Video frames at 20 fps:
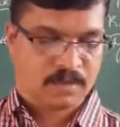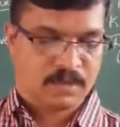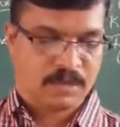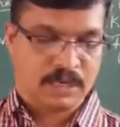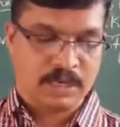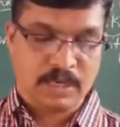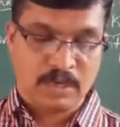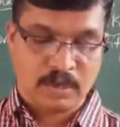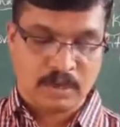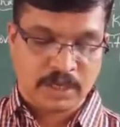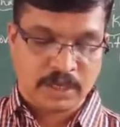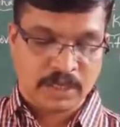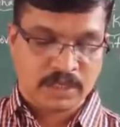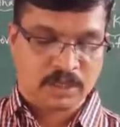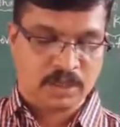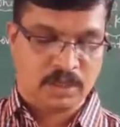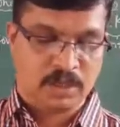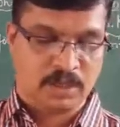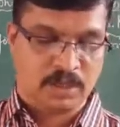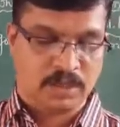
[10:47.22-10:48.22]
in doing
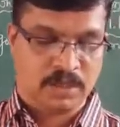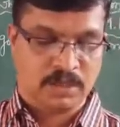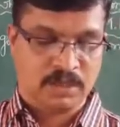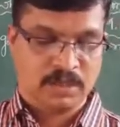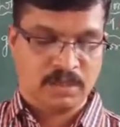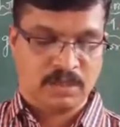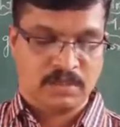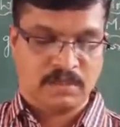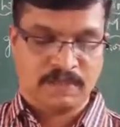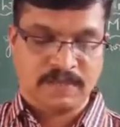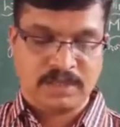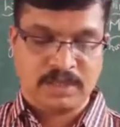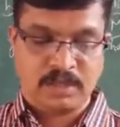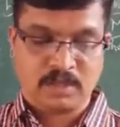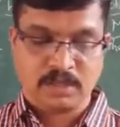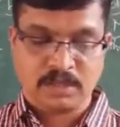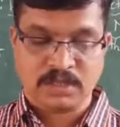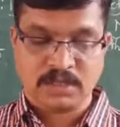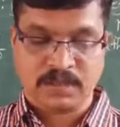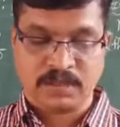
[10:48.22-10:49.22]
so, we
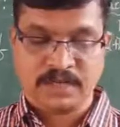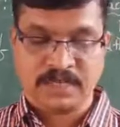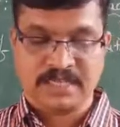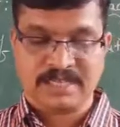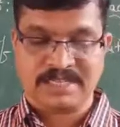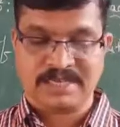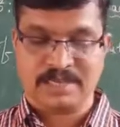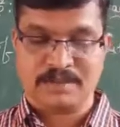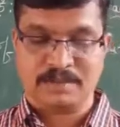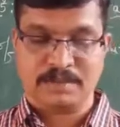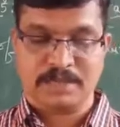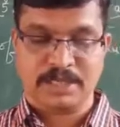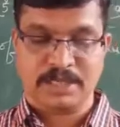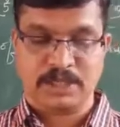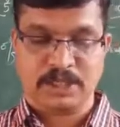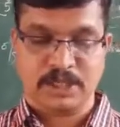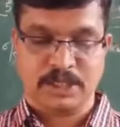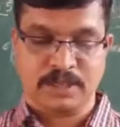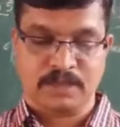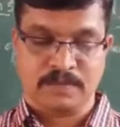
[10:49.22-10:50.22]
use our
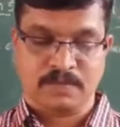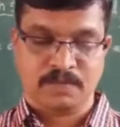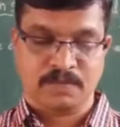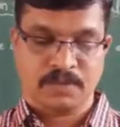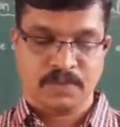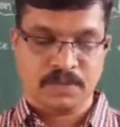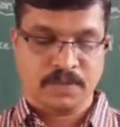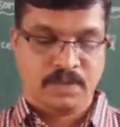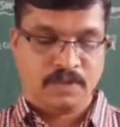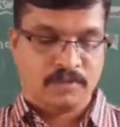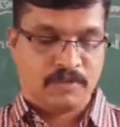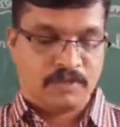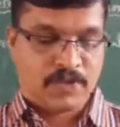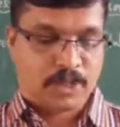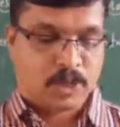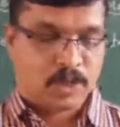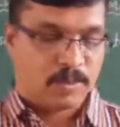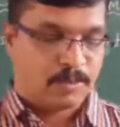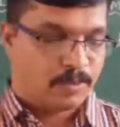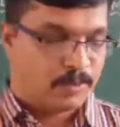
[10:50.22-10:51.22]
discrimination. We
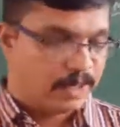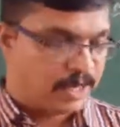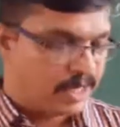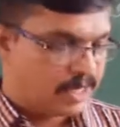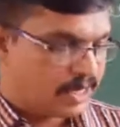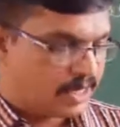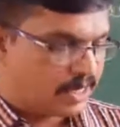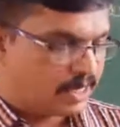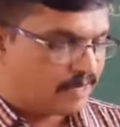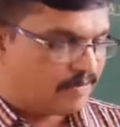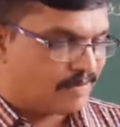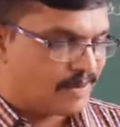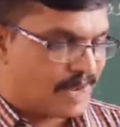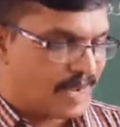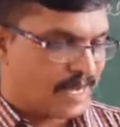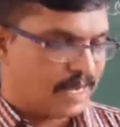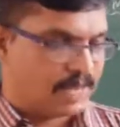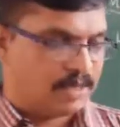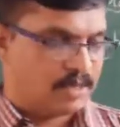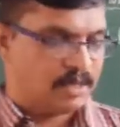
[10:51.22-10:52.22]
should bear in
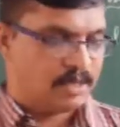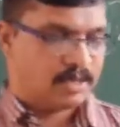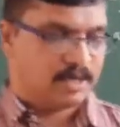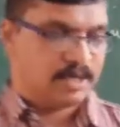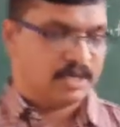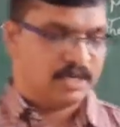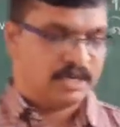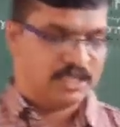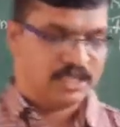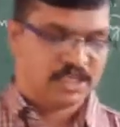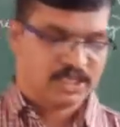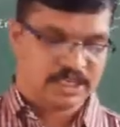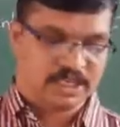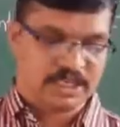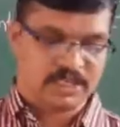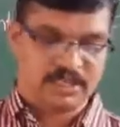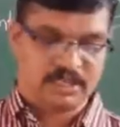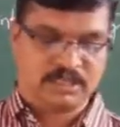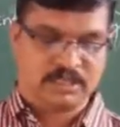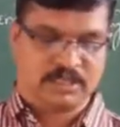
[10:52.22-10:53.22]
mind the
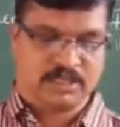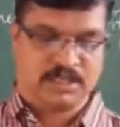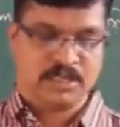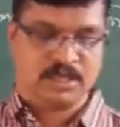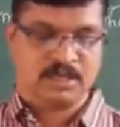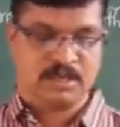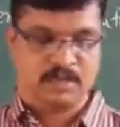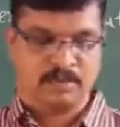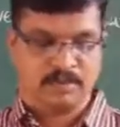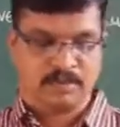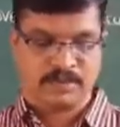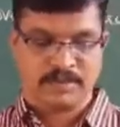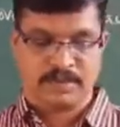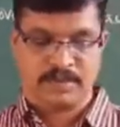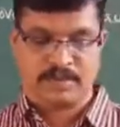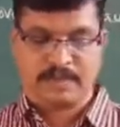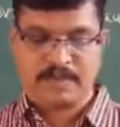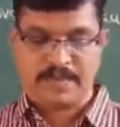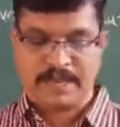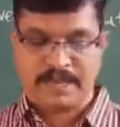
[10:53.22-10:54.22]
distinction
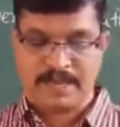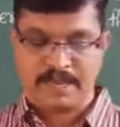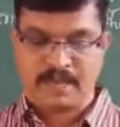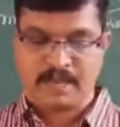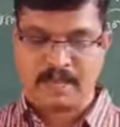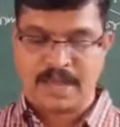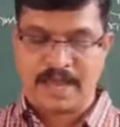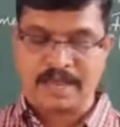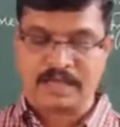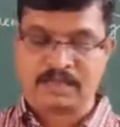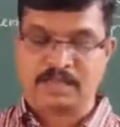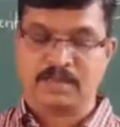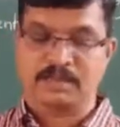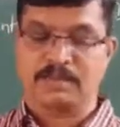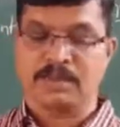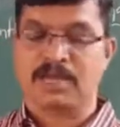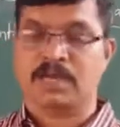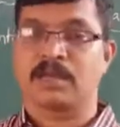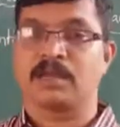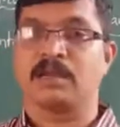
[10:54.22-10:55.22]
between acting
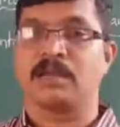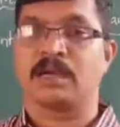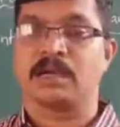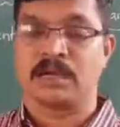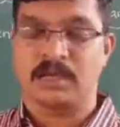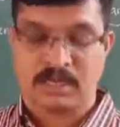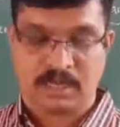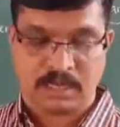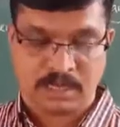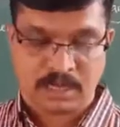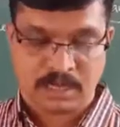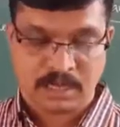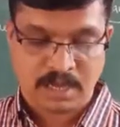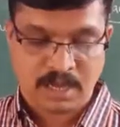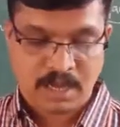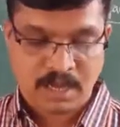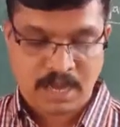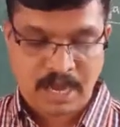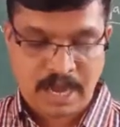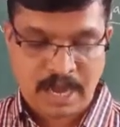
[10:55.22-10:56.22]

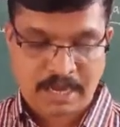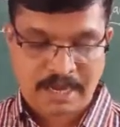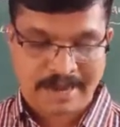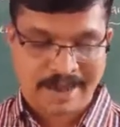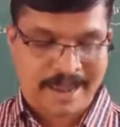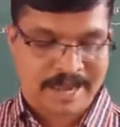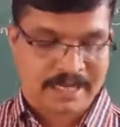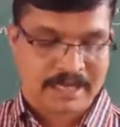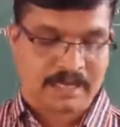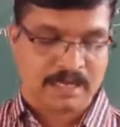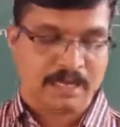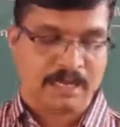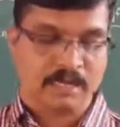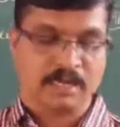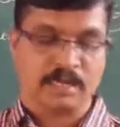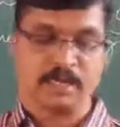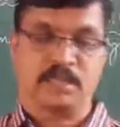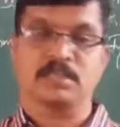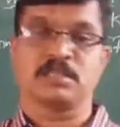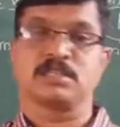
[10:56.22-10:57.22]
mechanically and acting
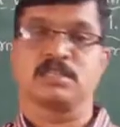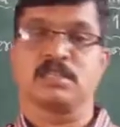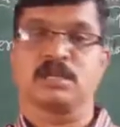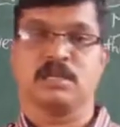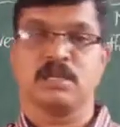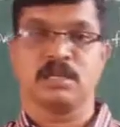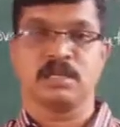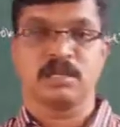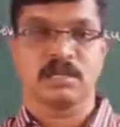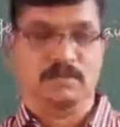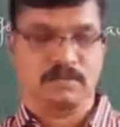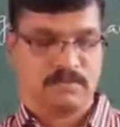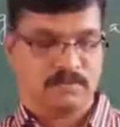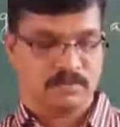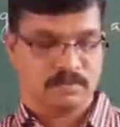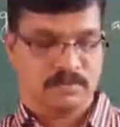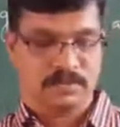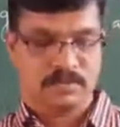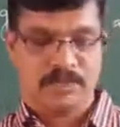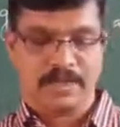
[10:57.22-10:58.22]

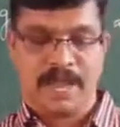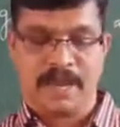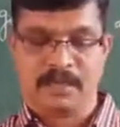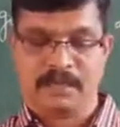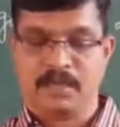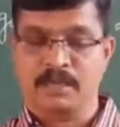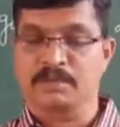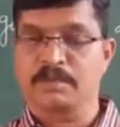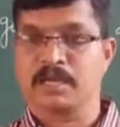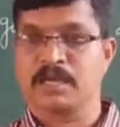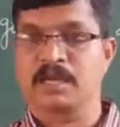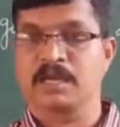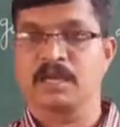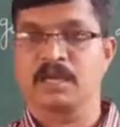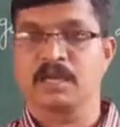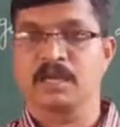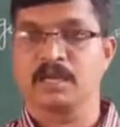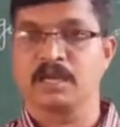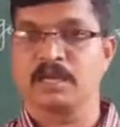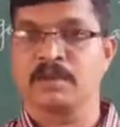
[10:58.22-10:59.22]
intentionally. So, acting
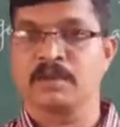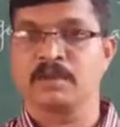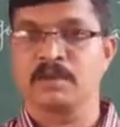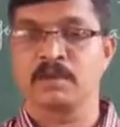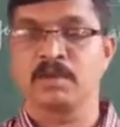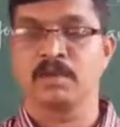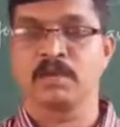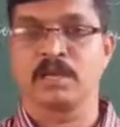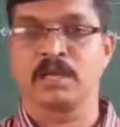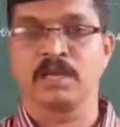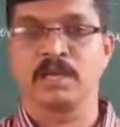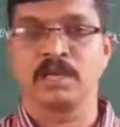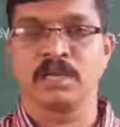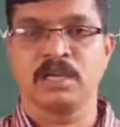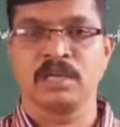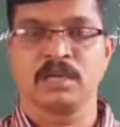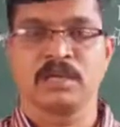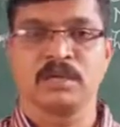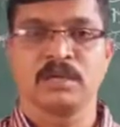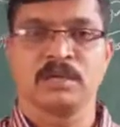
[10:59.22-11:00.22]
mechanically without
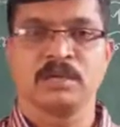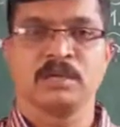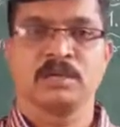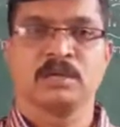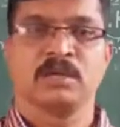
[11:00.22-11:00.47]
any